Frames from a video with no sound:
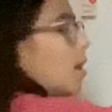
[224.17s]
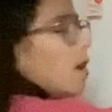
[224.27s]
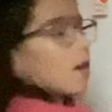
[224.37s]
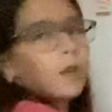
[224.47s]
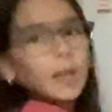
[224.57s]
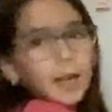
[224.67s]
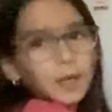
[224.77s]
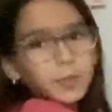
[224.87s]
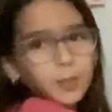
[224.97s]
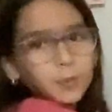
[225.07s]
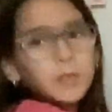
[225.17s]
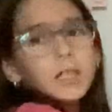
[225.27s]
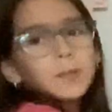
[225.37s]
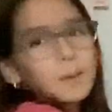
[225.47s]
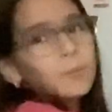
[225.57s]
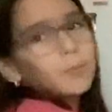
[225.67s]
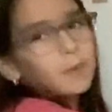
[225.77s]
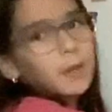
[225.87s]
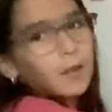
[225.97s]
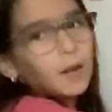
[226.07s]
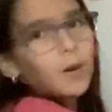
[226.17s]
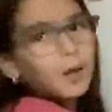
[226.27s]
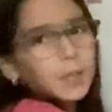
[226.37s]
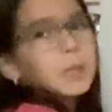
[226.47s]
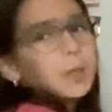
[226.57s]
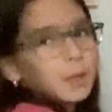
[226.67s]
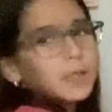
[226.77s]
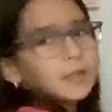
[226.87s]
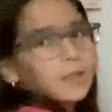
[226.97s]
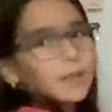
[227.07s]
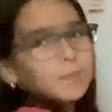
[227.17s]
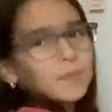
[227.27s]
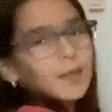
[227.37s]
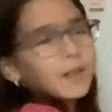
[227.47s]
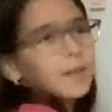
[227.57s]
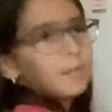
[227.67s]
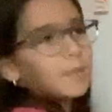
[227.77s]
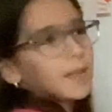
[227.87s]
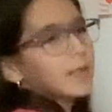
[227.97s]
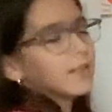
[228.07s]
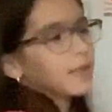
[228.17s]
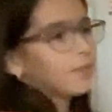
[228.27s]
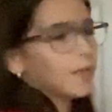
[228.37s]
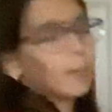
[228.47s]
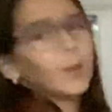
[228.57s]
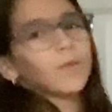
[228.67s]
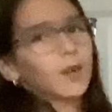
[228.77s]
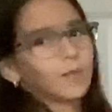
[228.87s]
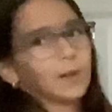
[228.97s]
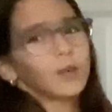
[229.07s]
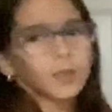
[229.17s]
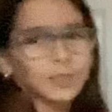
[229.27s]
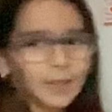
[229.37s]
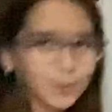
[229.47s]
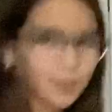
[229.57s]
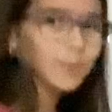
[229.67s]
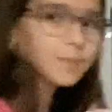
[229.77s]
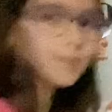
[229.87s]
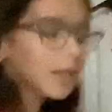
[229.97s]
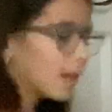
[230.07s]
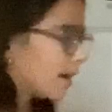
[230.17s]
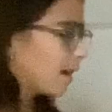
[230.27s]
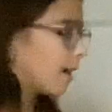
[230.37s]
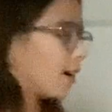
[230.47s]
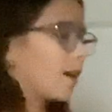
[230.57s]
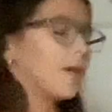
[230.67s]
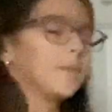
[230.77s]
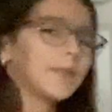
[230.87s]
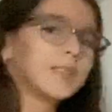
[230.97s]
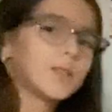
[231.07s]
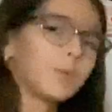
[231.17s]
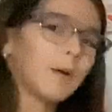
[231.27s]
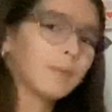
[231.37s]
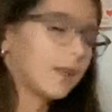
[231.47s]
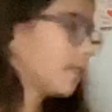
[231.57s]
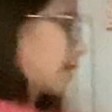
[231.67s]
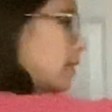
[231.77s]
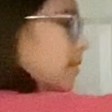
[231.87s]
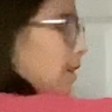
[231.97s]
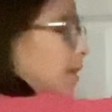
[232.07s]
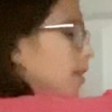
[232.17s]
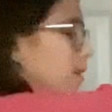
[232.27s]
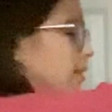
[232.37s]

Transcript: Uncle Andrew. He's been like original. He's like been in the family for a very long time too. This is Pumpkin, their son,